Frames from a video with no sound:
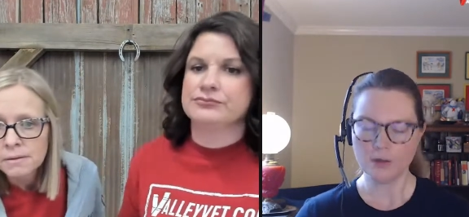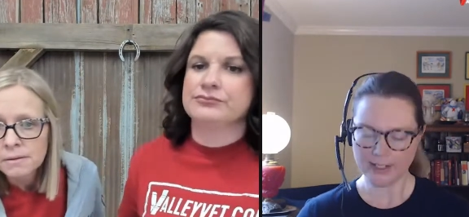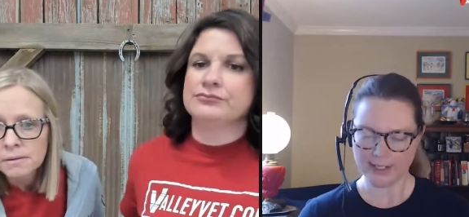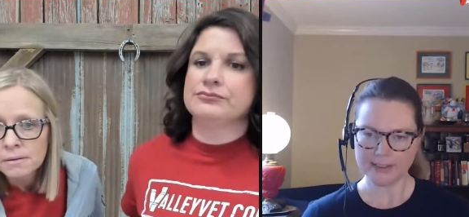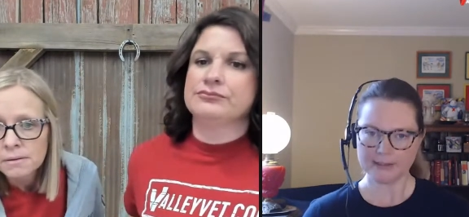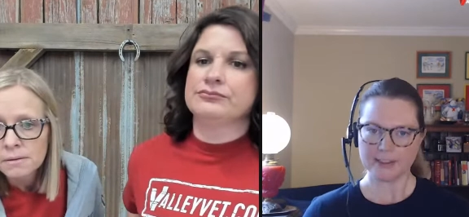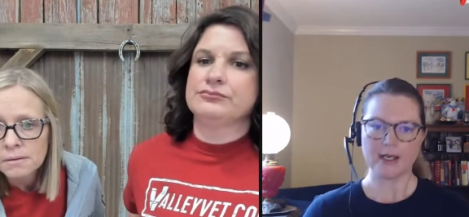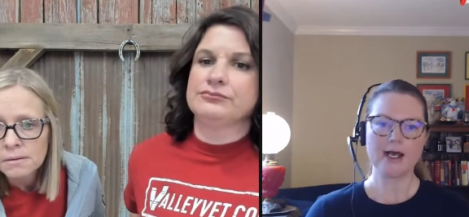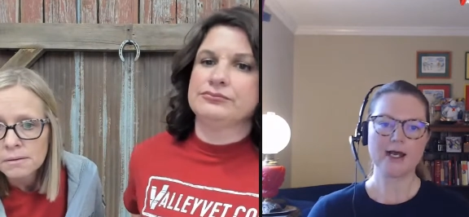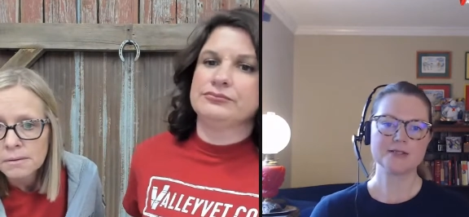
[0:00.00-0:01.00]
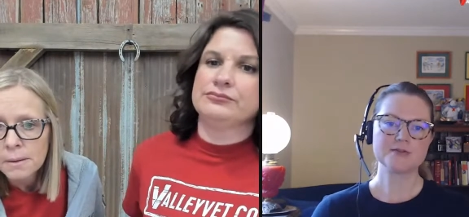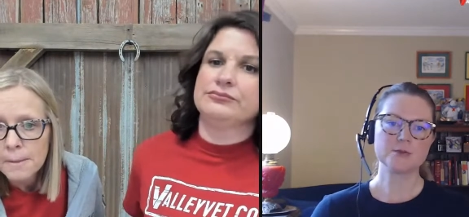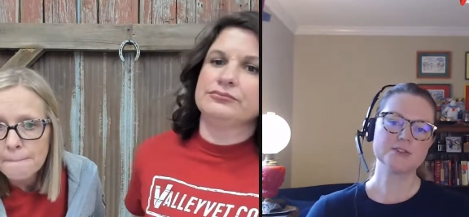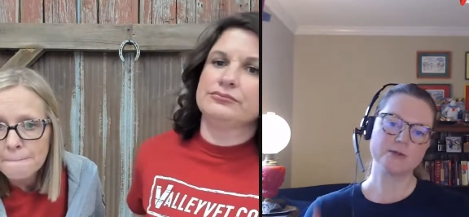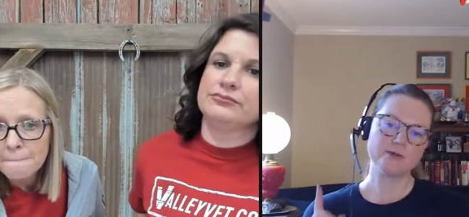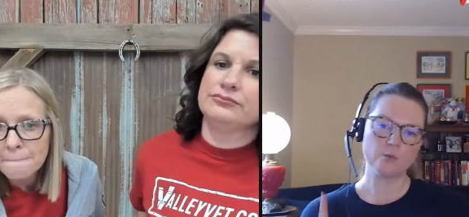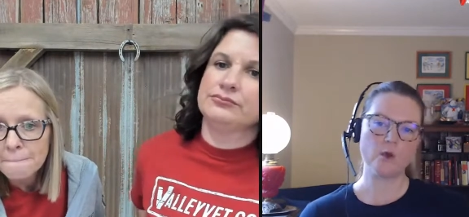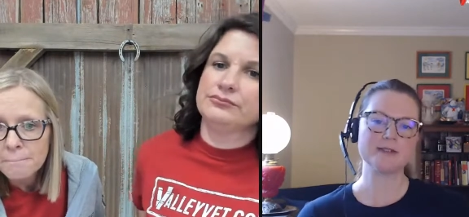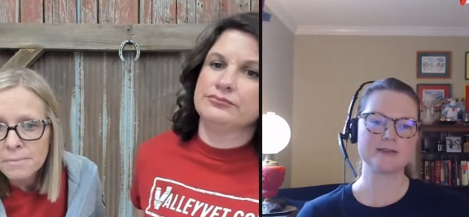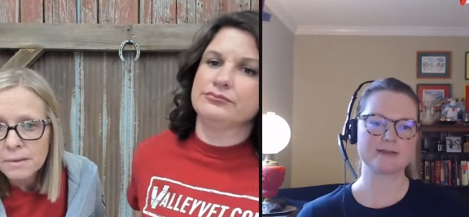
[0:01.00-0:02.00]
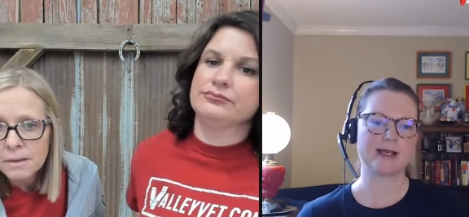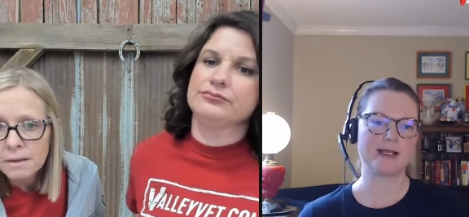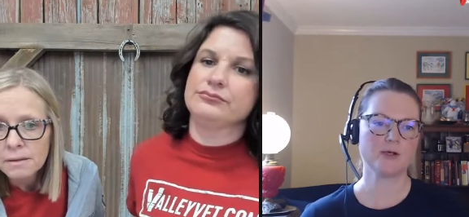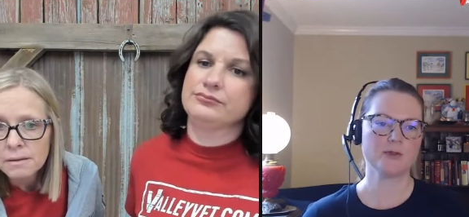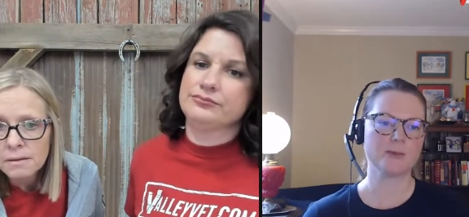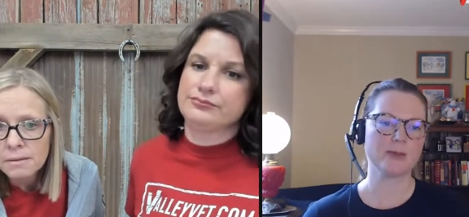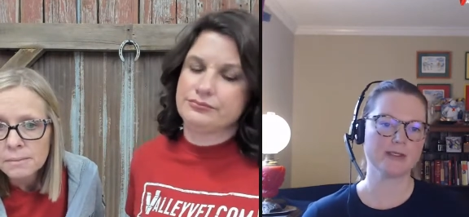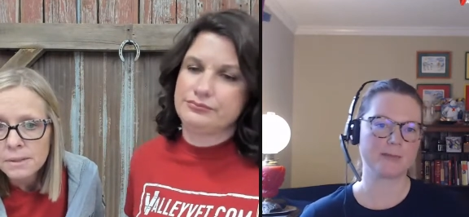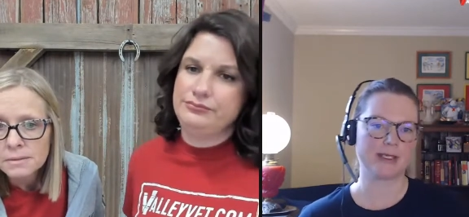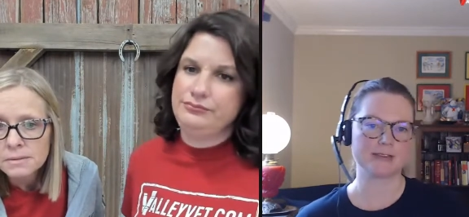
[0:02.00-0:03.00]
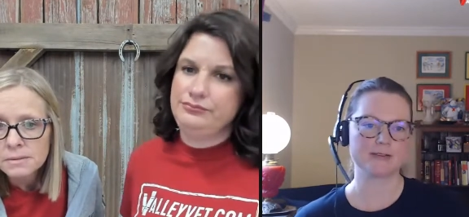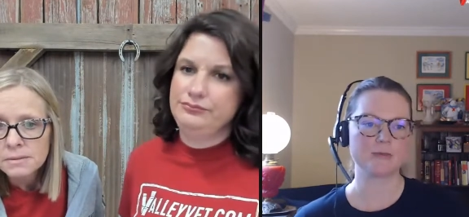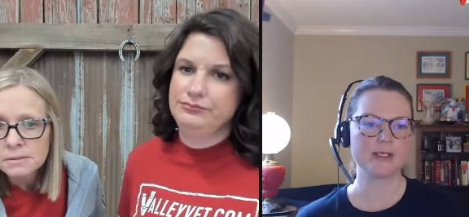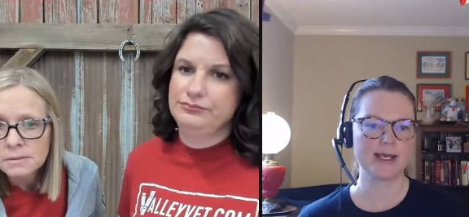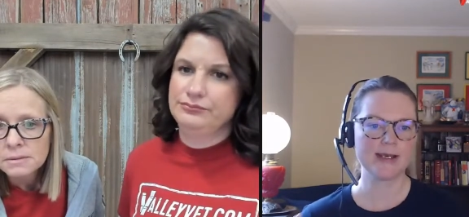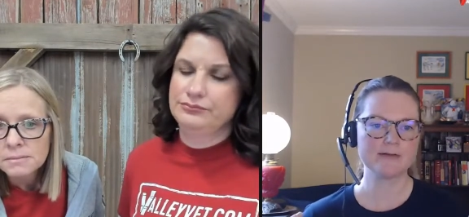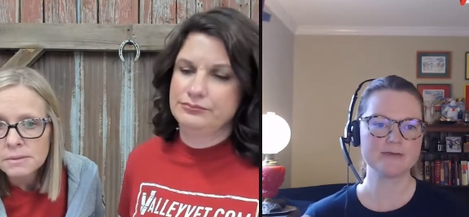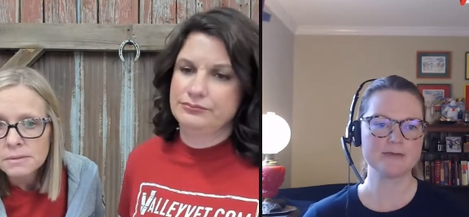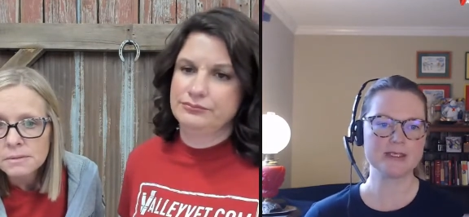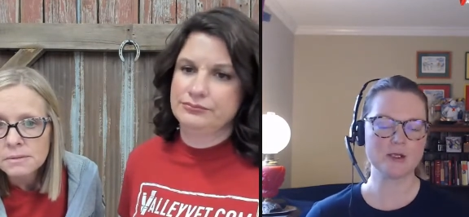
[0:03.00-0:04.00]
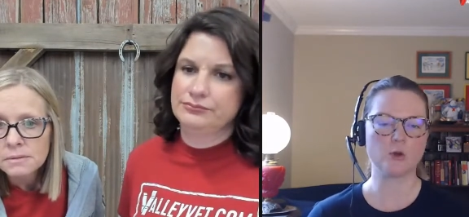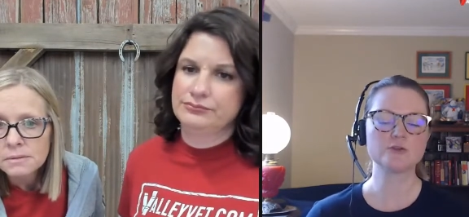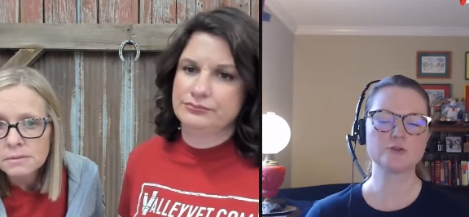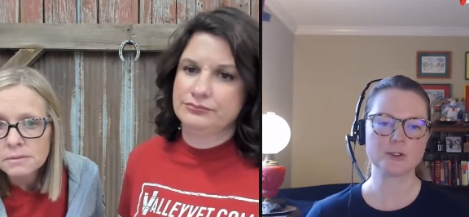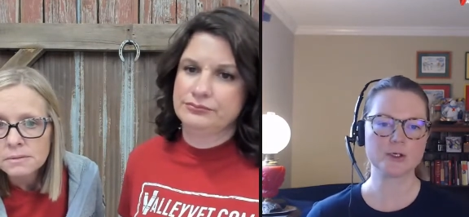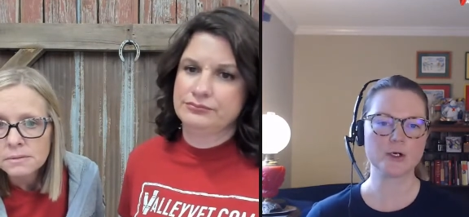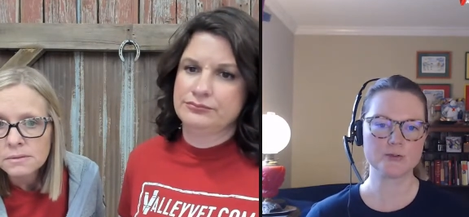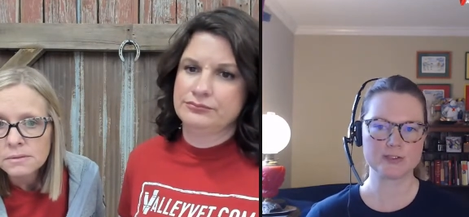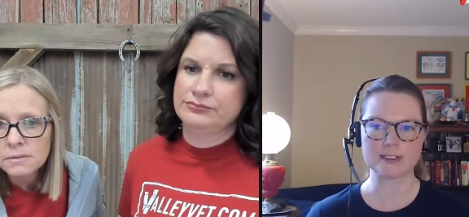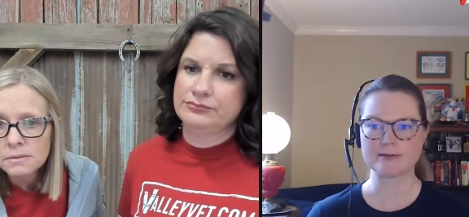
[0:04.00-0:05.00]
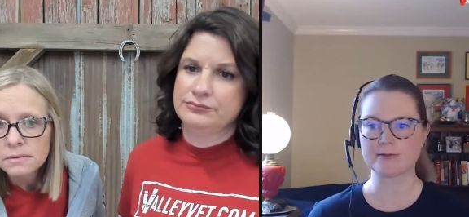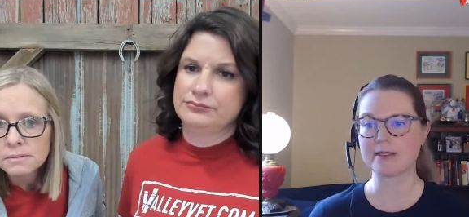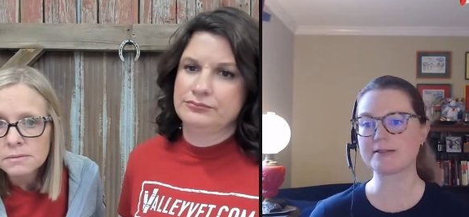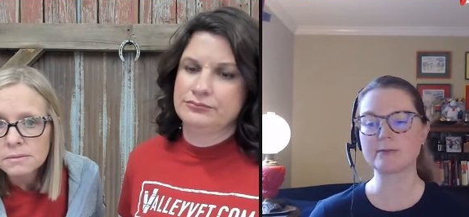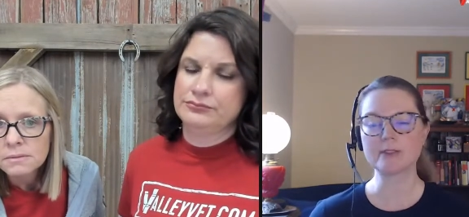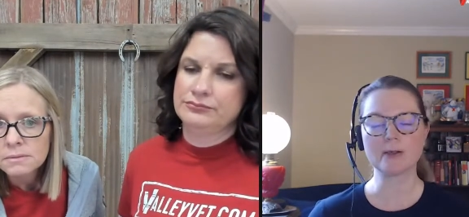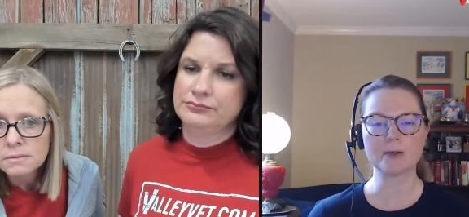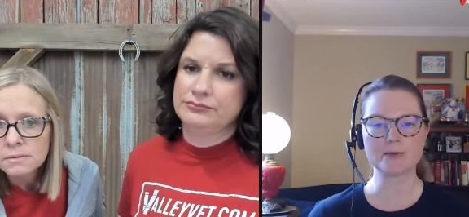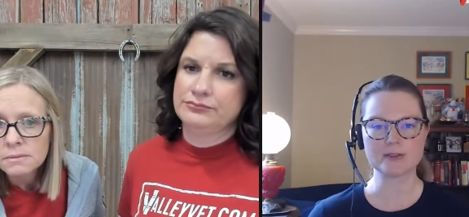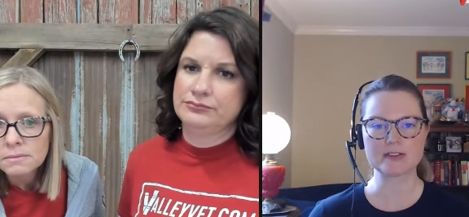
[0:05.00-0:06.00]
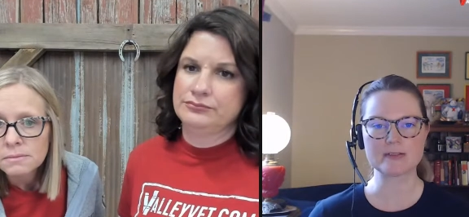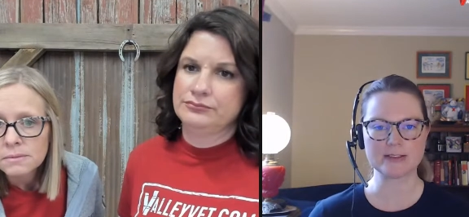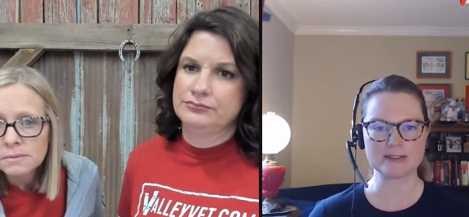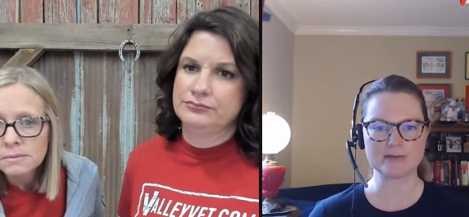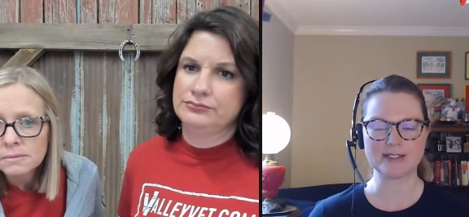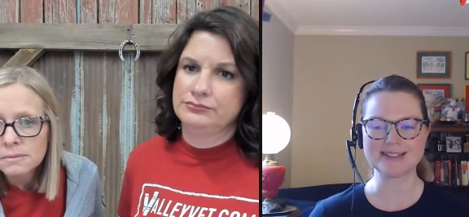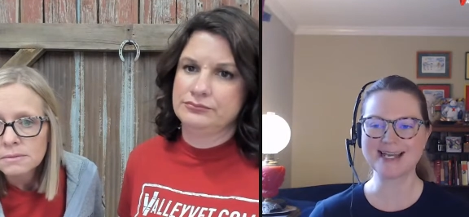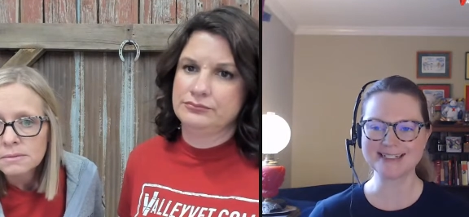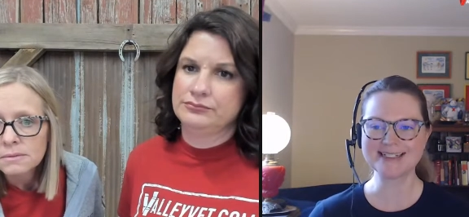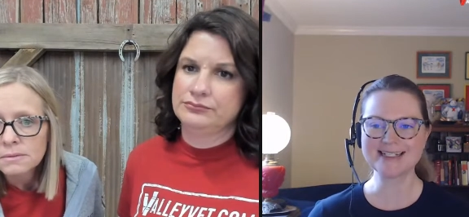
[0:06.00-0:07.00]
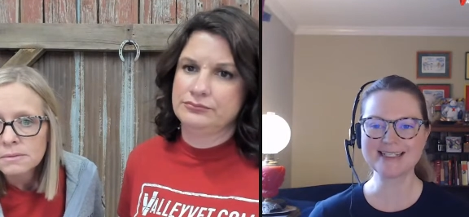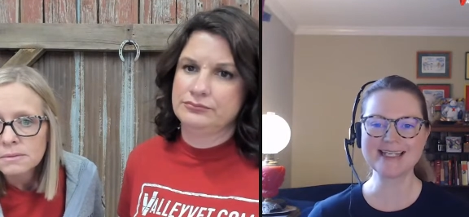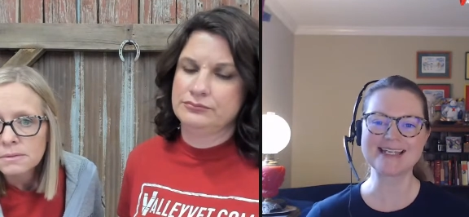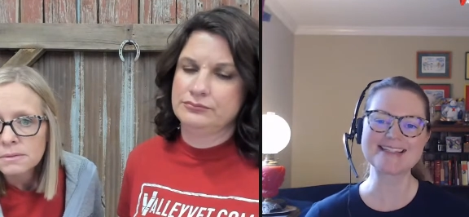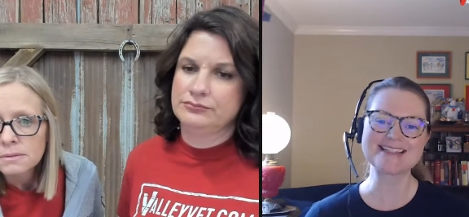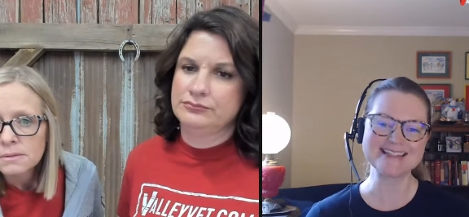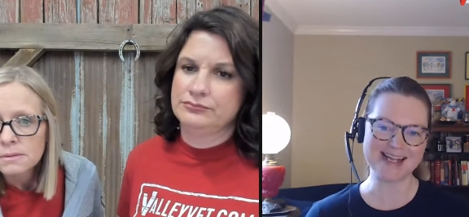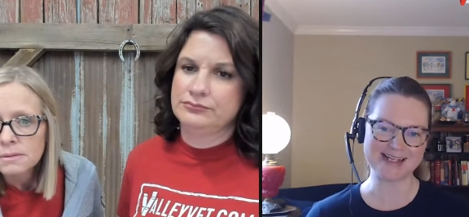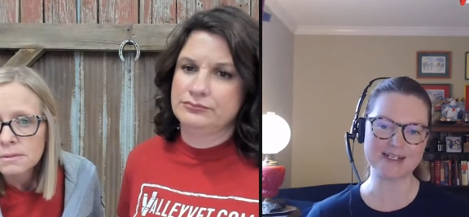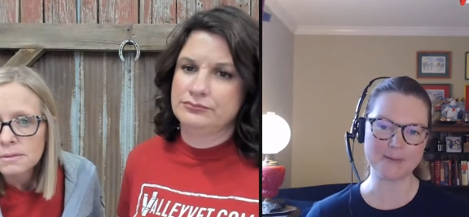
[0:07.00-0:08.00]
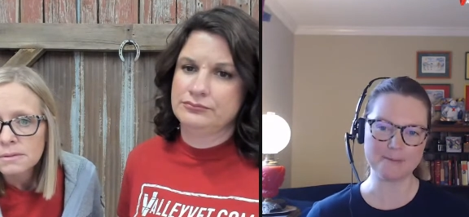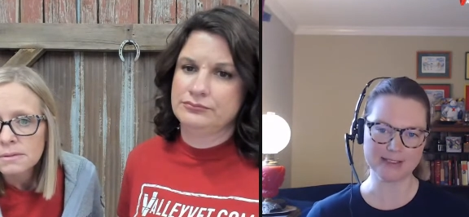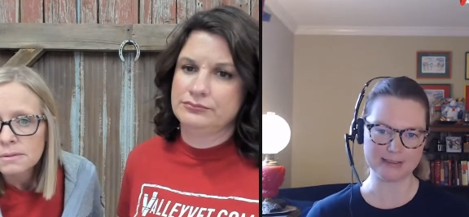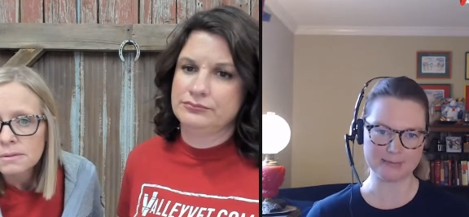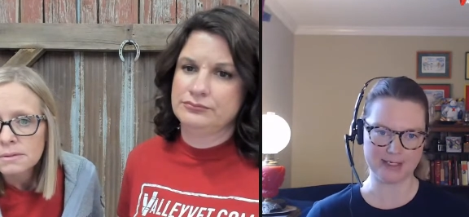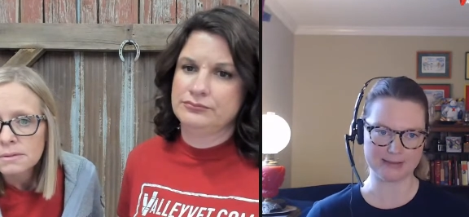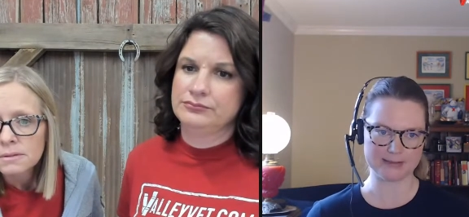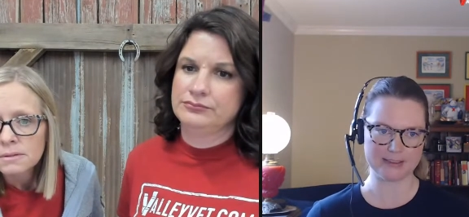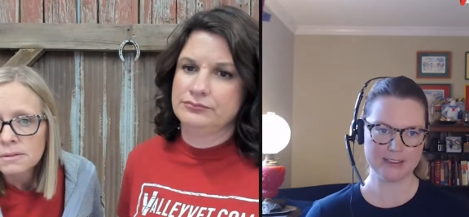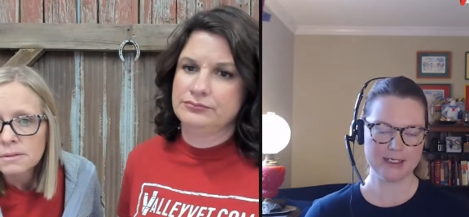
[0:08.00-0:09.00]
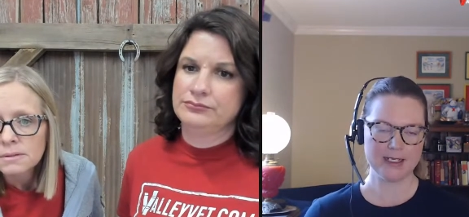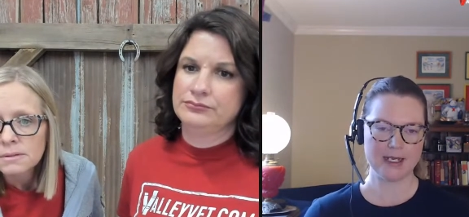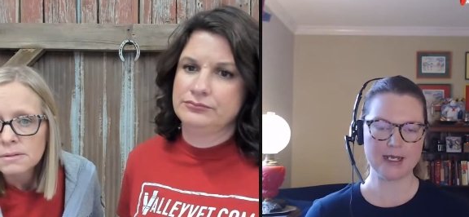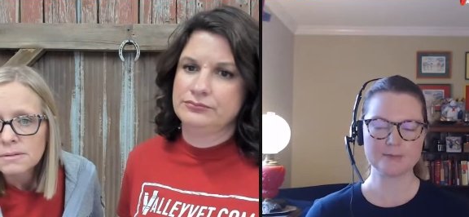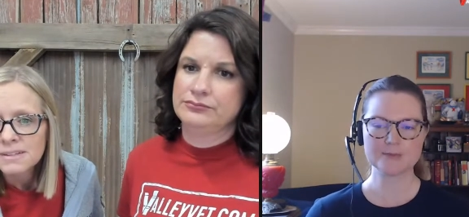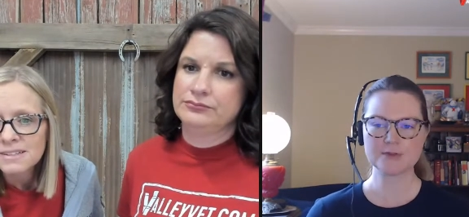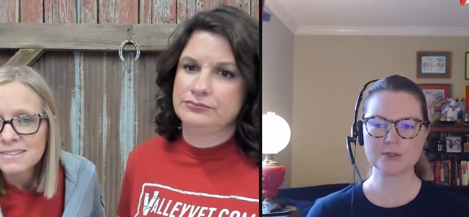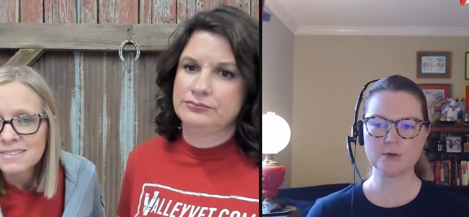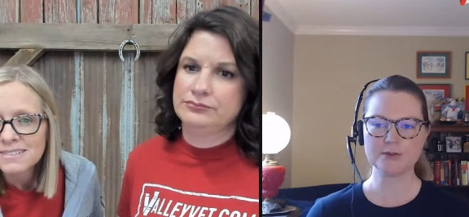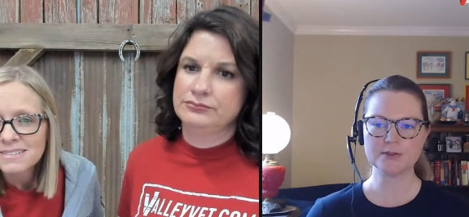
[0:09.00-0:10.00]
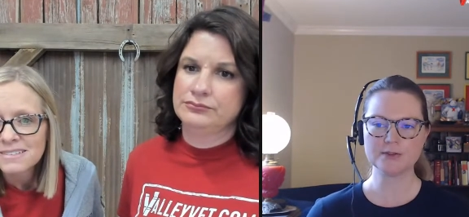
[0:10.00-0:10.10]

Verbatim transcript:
Speaker 1: Okay, uh, so we do have one style with a belly band. We have the ultra cozy, so that's going to be our most expensive. And technically, it's not a belly band. Um, so